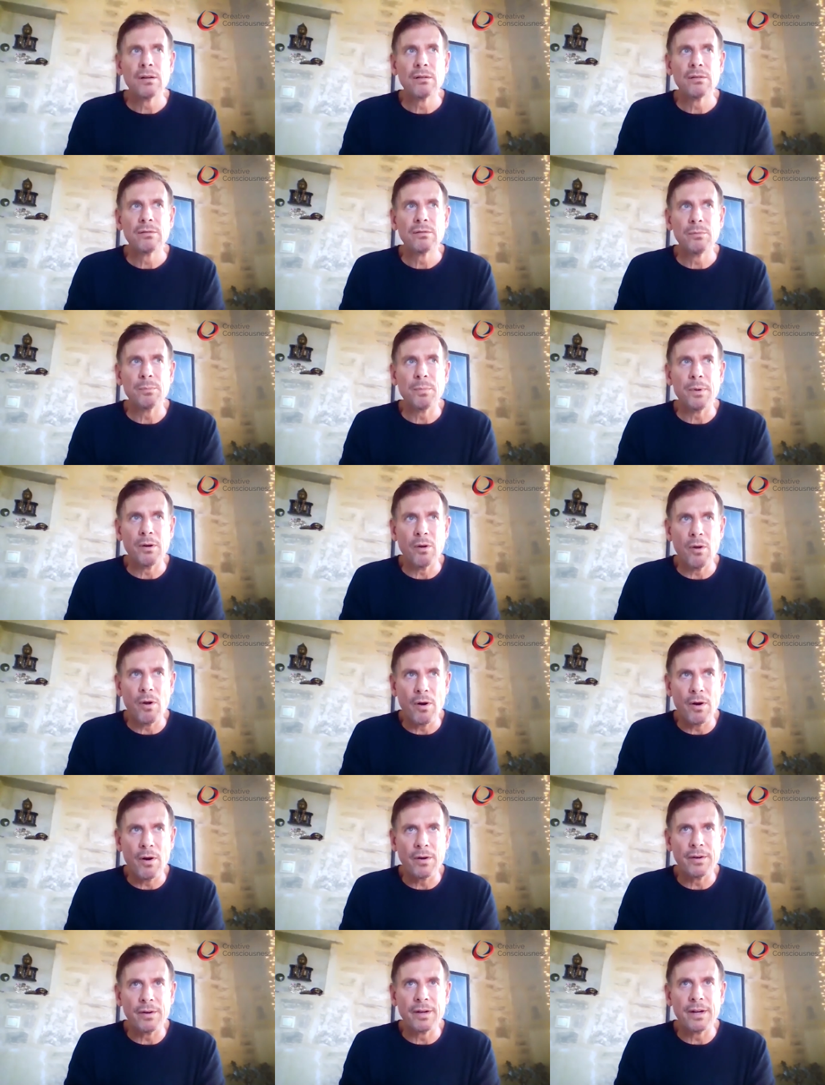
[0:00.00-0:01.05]
to be
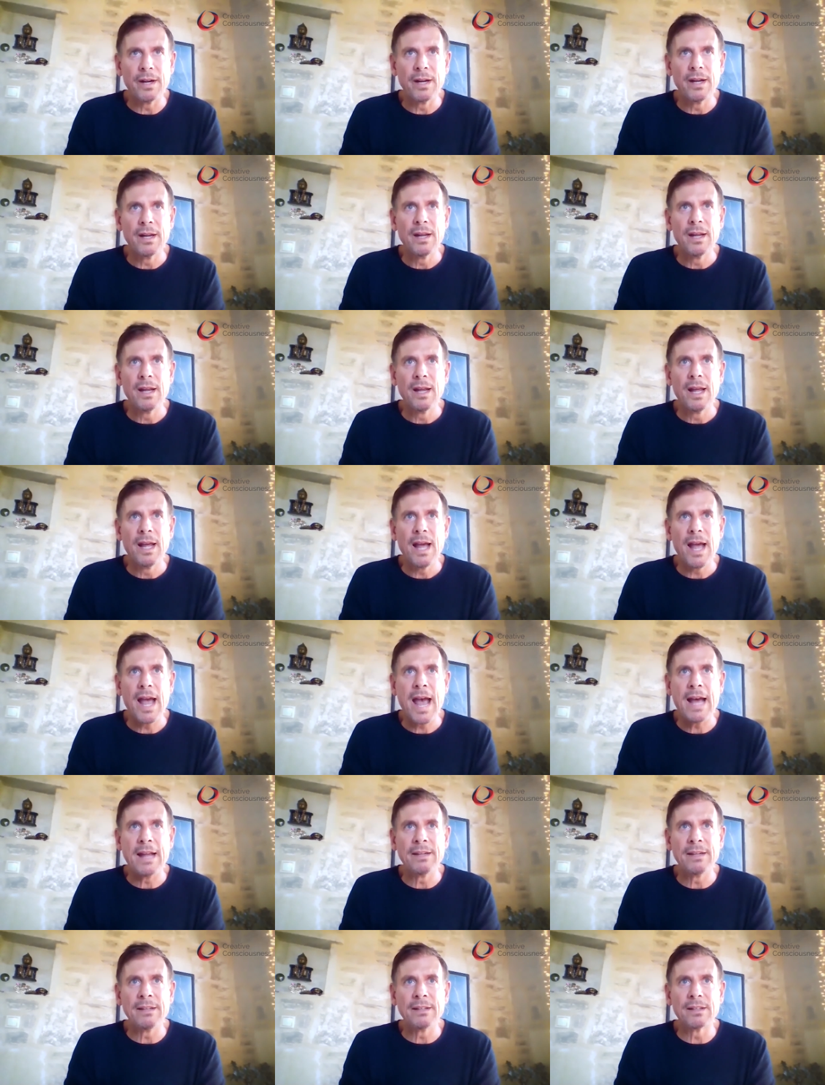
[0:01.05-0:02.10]
learned
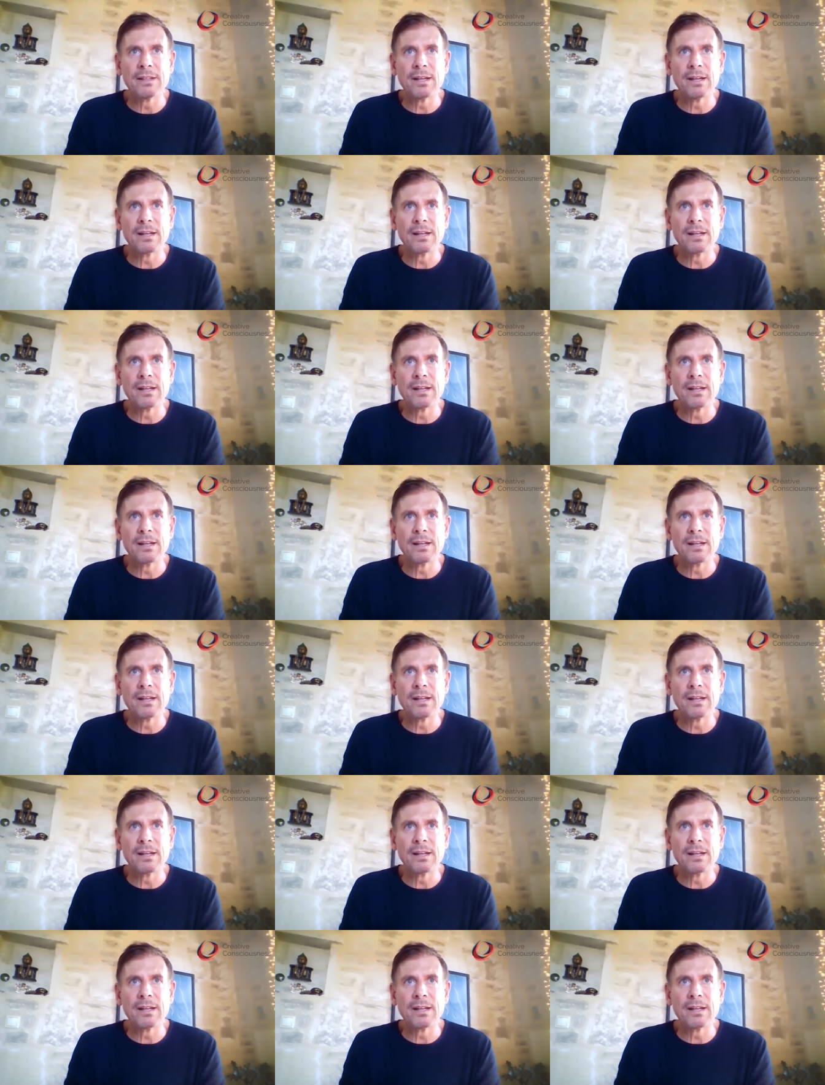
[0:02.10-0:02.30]
and